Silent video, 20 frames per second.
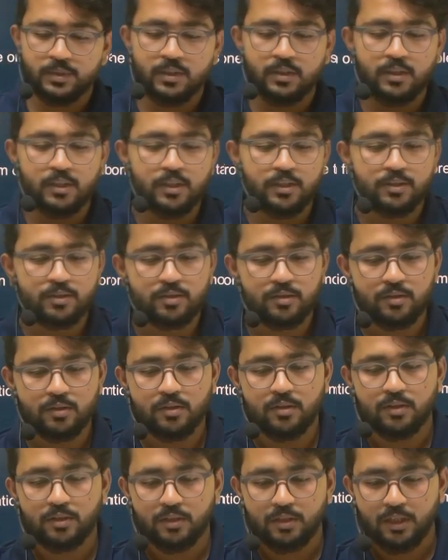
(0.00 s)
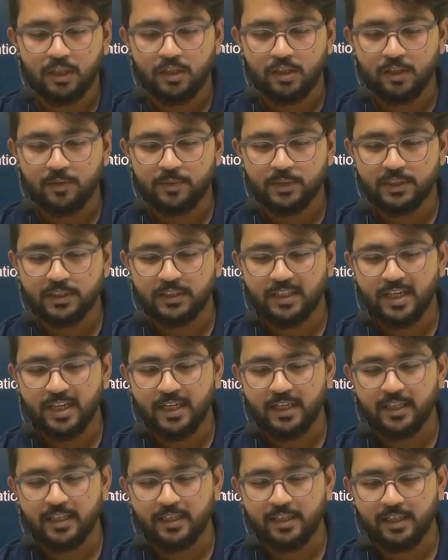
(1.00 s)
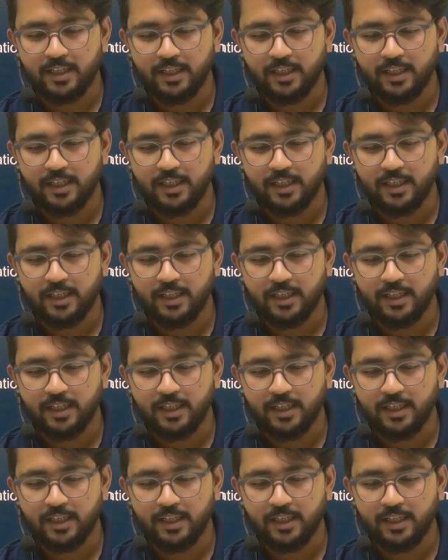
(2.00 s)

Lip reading: so now I am just directly